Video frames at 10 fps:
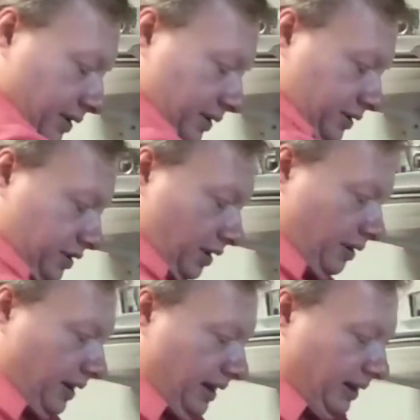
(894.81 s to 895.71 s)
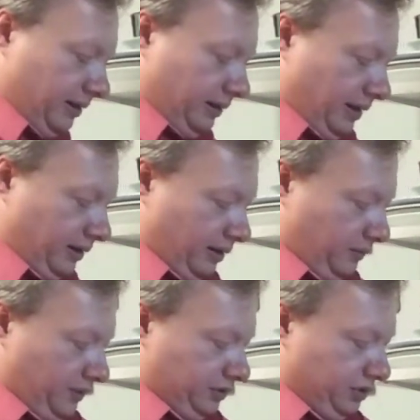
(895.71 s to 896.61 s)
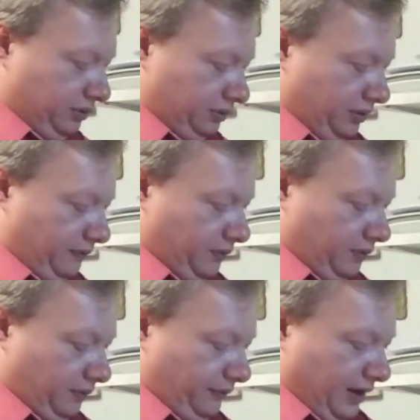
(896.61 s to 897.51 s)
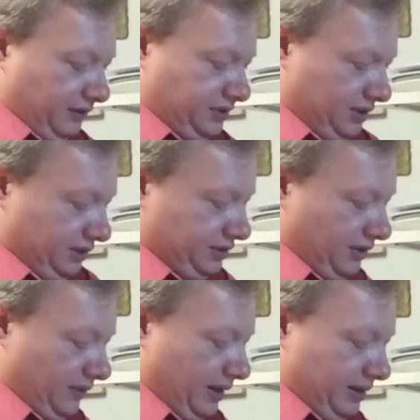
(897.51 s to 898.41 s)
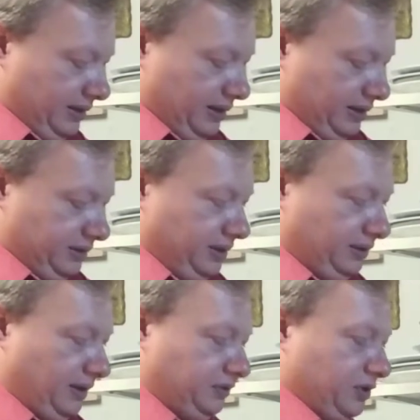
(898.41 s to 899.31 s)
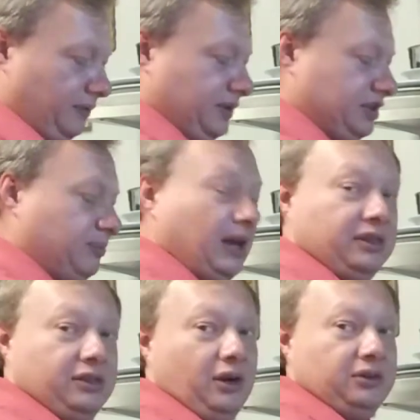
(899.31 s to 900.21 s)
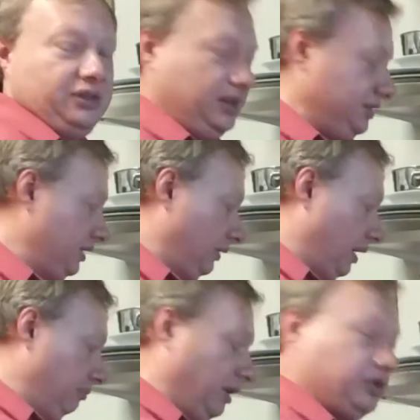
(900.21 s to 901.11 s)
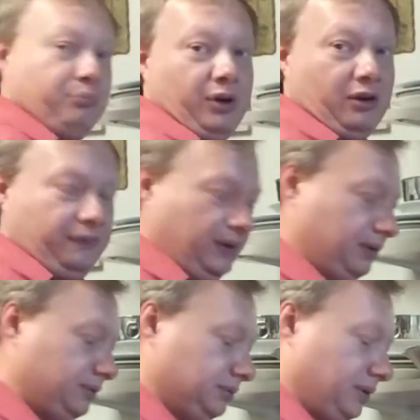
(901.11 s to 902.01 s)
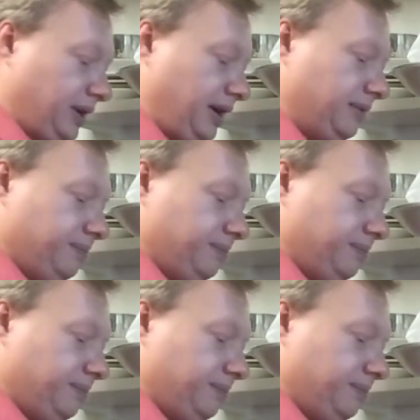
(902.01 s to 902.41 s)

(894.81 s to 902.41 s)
so I got 1, 2, 3, 4, 5, 6, 7, 8, 9, 10, 11, 12. This makes 13, so almost perfect. Okay.